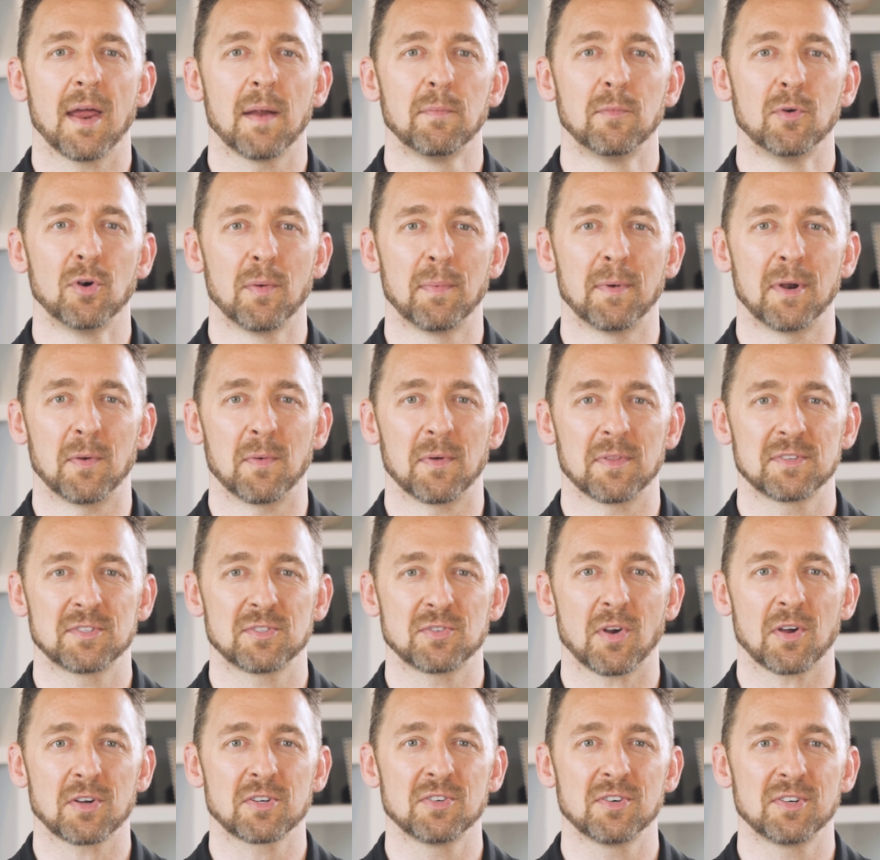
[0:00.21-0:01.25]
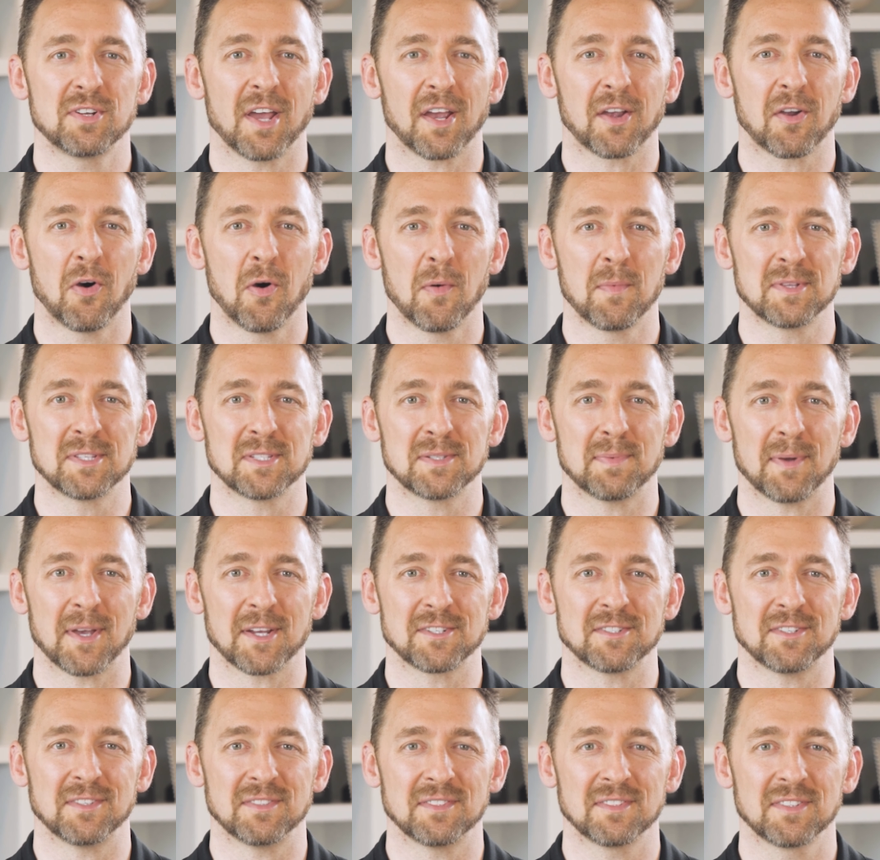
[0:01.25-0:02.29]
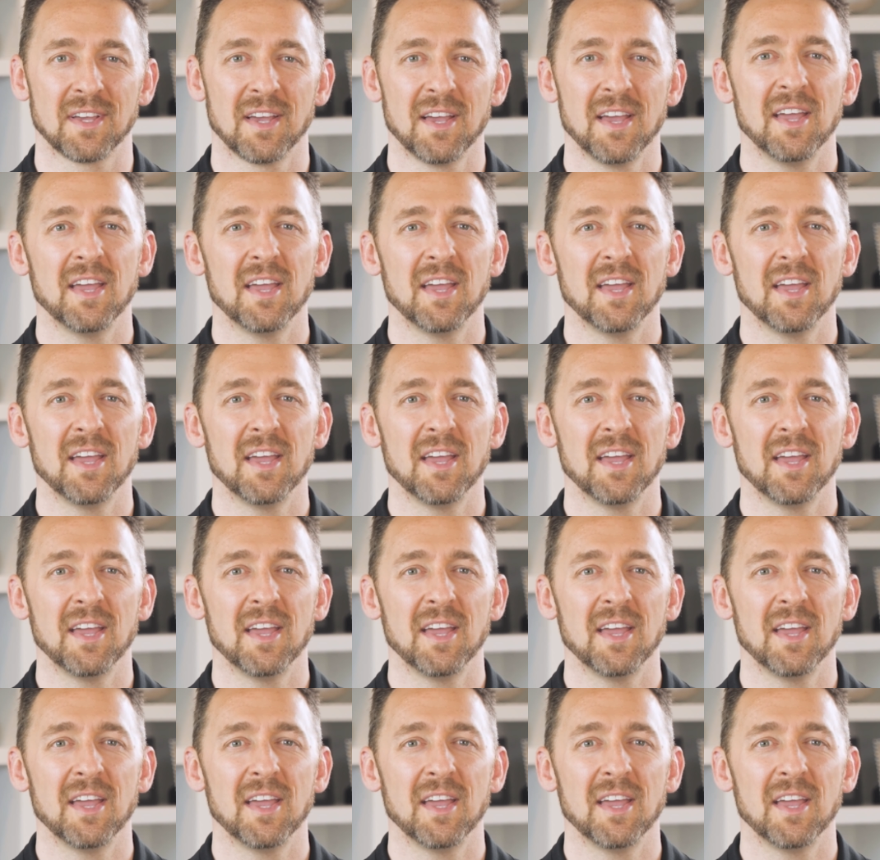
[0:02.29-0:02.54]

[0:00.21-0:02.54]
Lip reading: I'm Ruben with Structure Tech Home Inspections.